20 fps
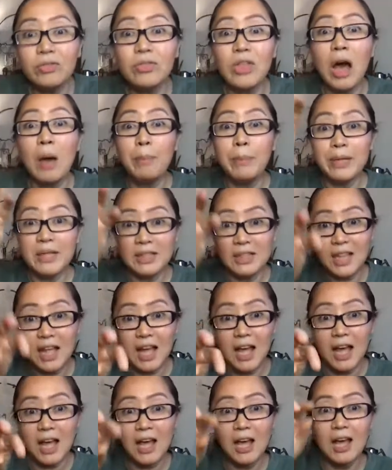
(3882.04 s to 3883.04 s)
Top it
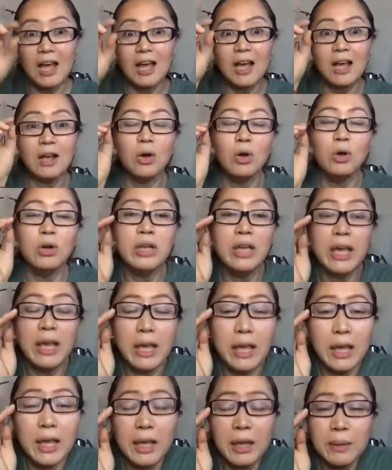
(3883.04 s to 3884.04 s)
lang.
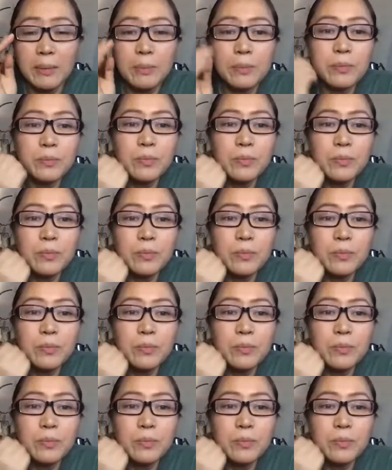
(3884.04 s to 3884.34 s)
Okay.